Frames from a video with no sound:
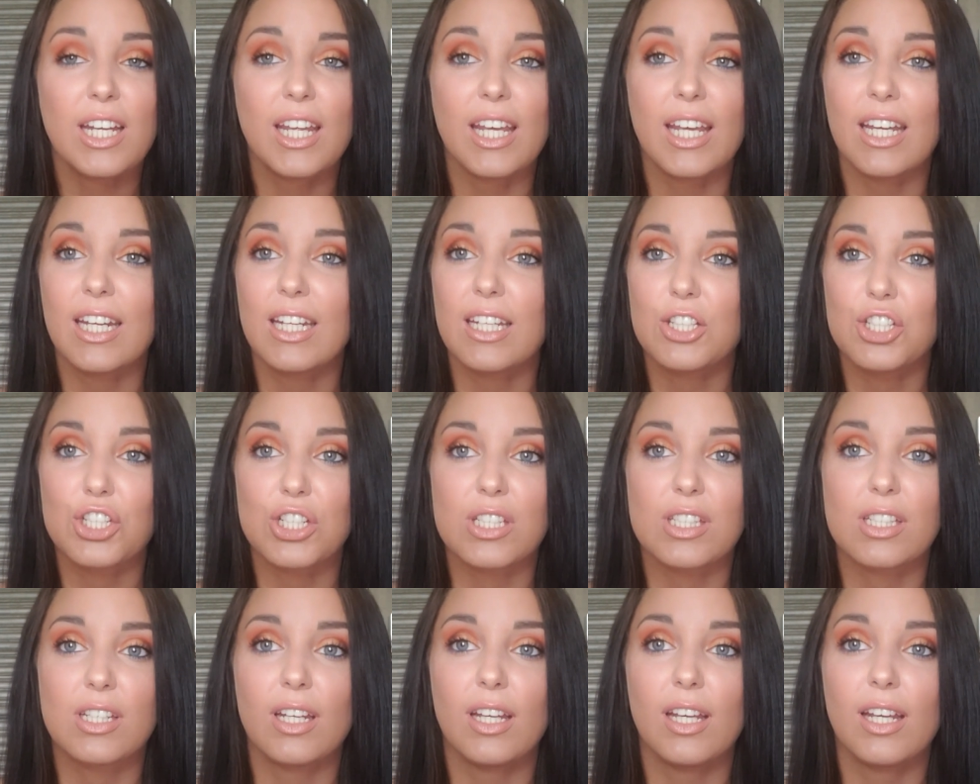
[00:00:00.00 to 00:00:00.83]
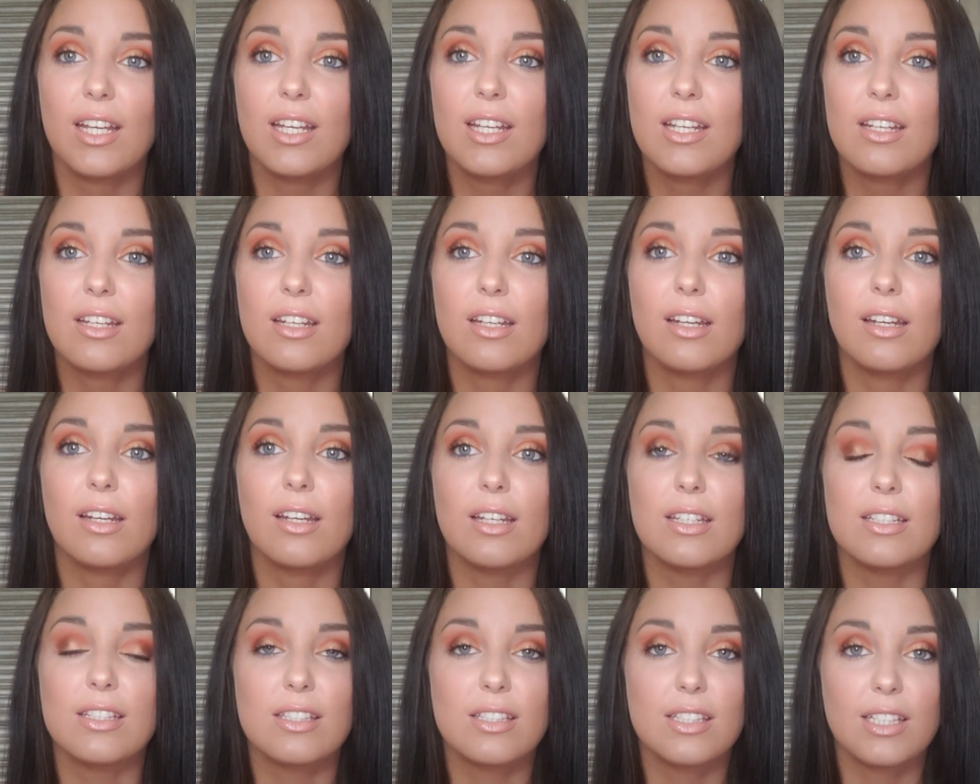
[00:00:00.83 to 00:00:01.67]
It
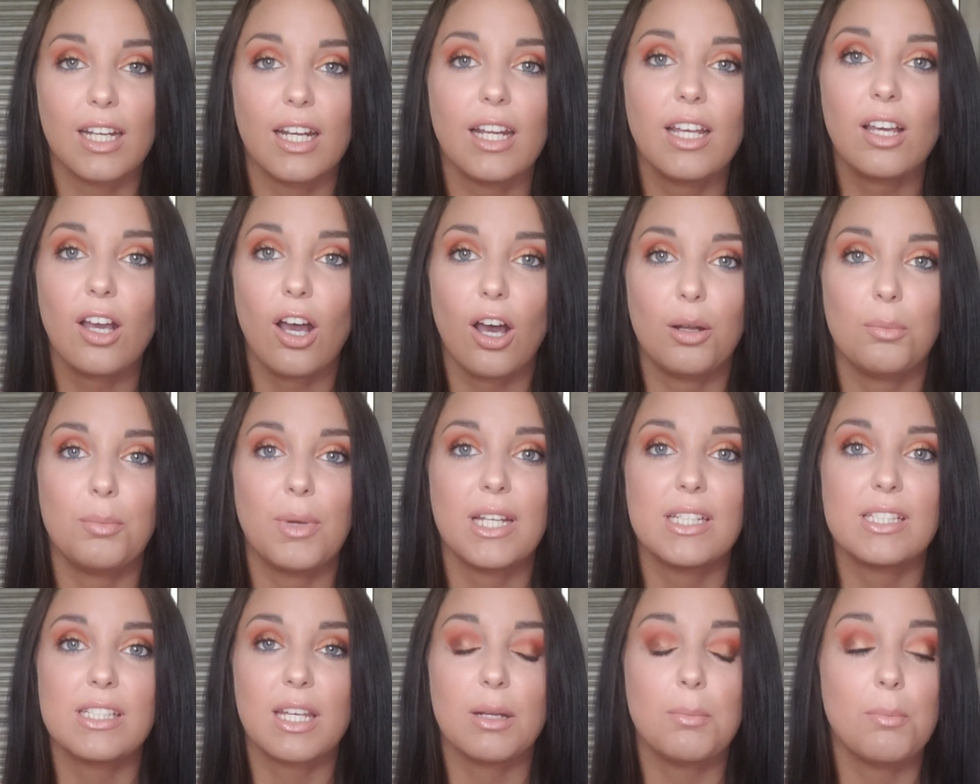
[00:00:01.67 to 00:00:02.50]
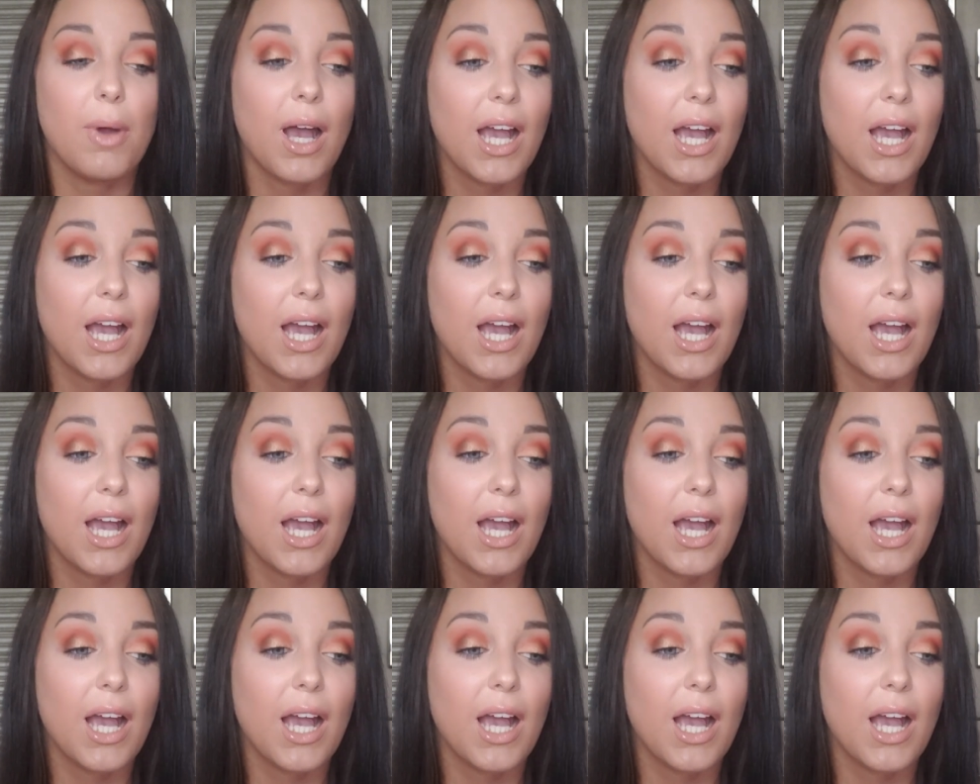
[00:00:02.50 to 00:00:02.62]
is sitting on my skin.